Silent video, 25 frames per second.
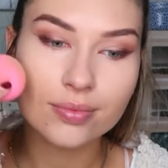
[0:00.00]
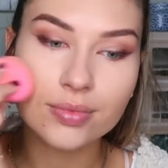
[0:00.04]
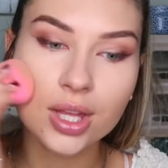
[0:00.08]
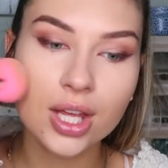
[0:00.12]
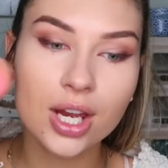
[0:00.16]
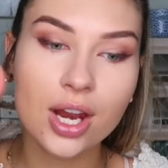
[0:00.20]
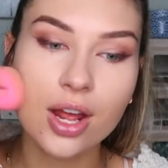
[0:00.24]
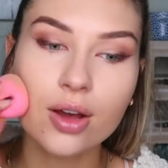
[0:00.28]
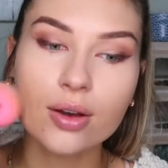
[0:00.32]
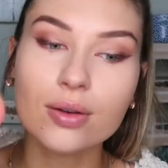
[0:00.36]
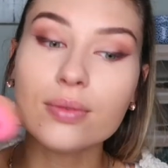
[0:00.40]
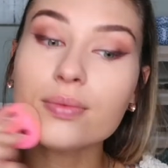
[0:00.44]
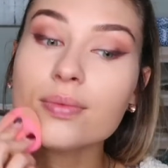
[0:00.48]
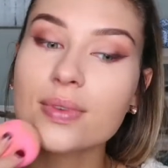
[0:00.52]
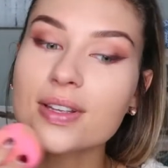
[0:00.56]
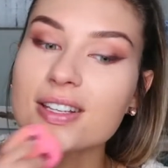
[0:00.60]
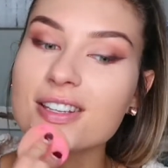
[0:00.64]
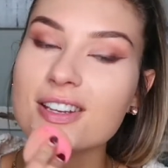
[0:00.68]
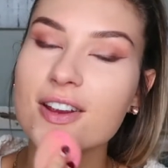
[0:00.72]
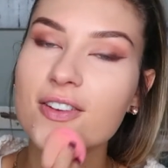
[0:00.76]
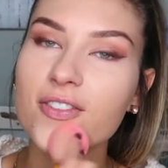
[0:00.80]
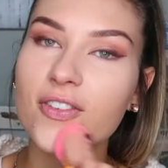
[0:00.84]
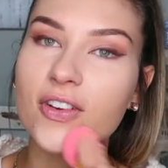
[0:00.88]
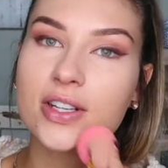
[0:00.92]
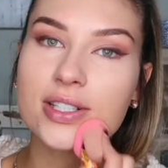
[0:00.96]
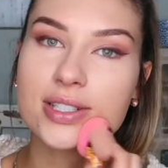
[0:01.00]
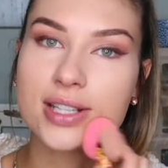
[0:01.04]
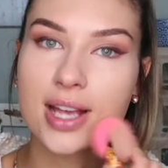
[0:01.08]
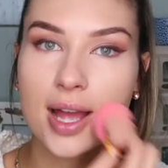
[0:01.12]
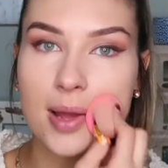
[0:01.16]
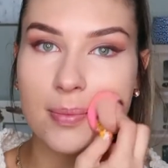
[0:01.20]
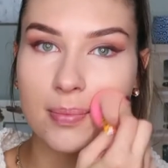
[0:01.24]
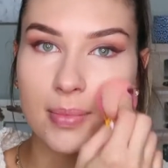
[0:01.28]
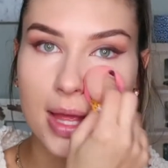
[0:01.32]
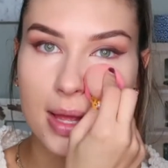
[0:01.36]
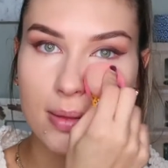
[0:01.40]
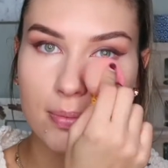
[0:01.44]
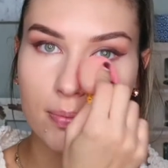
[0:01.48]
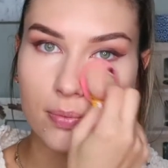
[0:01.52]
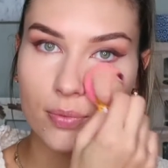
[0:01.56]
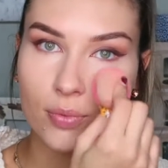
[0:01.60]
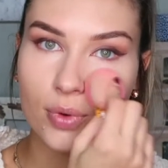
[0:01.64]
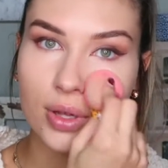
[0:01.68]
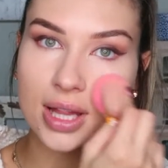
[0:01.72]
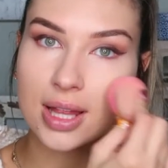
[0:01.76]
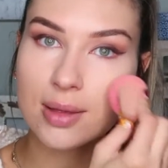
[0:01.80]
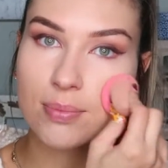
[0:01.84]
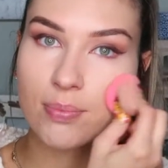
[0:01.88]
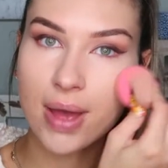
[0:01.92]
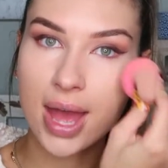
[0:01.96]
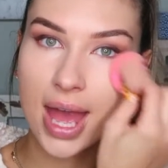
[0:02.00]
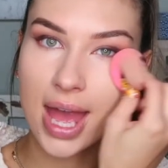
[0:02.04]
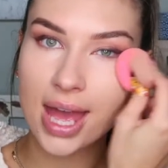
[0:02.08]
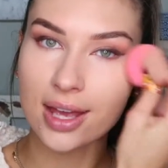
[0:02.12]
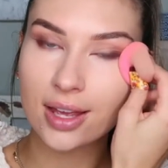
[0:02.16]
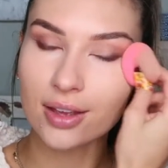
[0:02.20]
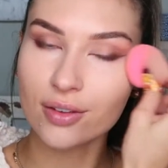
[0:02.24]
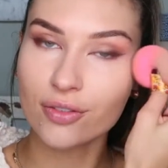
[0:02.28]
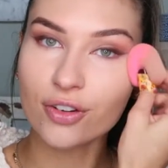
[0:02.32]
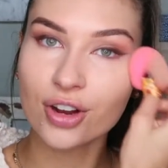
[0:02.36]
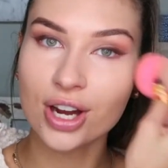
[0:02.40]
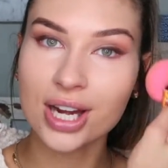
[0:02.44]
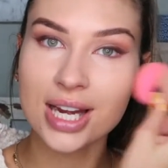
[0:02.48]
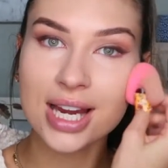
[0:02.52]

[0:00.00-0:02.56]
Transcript: you know, it's your first time like really paying for